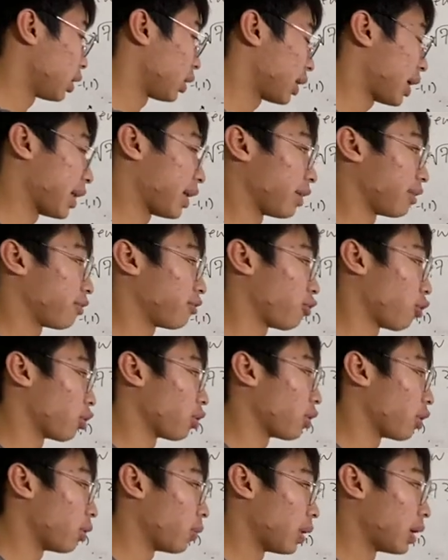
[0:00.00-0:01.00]
getting
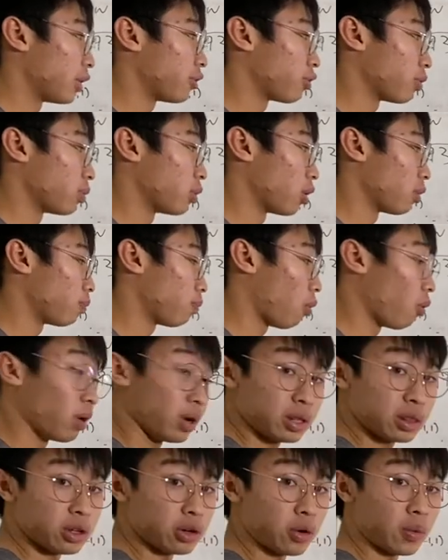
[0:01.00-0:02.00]
further away from your
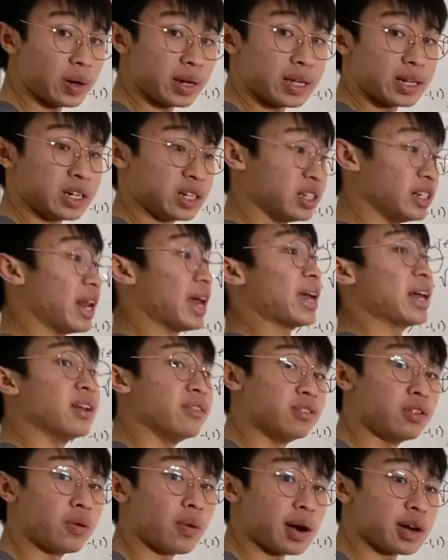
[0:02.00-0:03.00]
point. They're going in
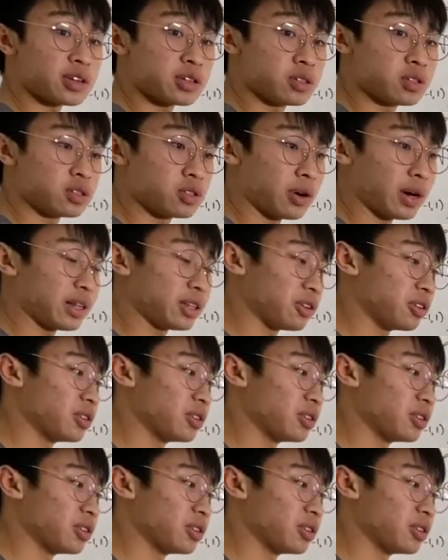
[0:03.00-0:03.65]
negative directions, right?